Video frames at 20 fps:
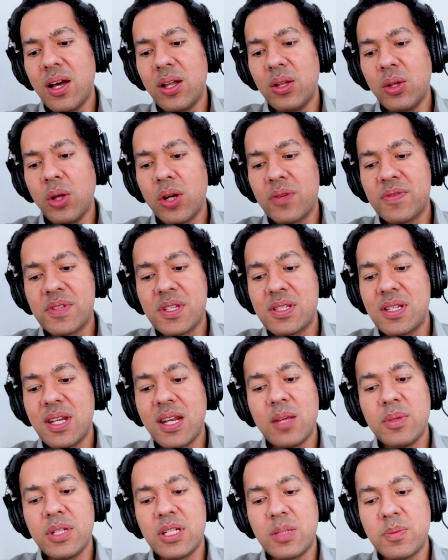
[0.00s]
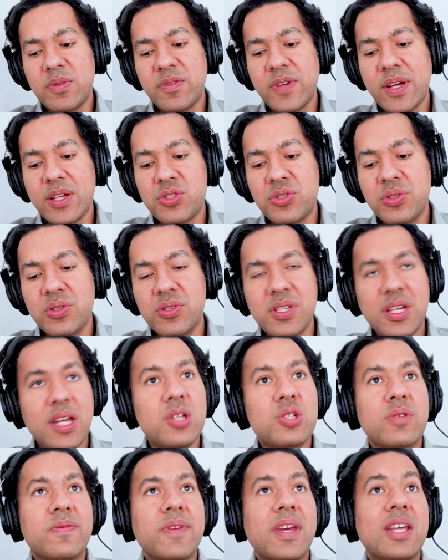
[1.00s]
a lot of sustainability professionals
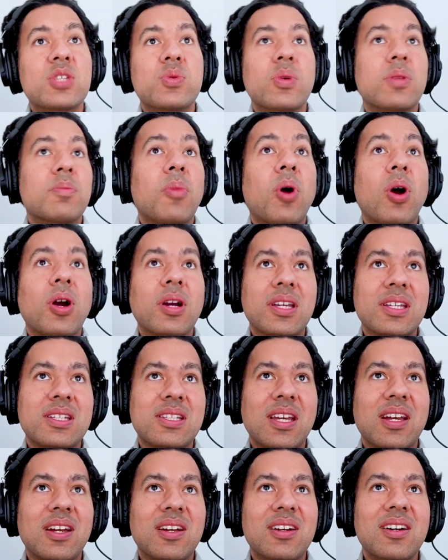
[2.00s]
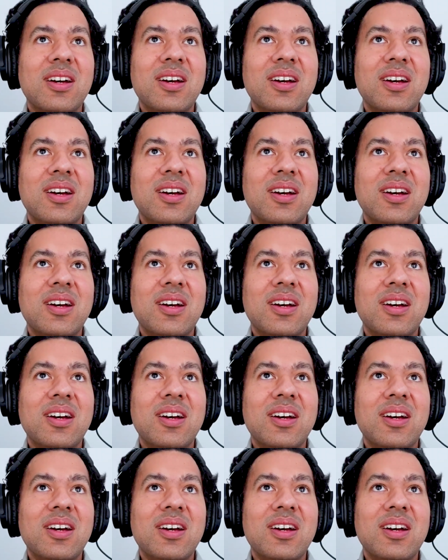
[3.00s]
interface with marketing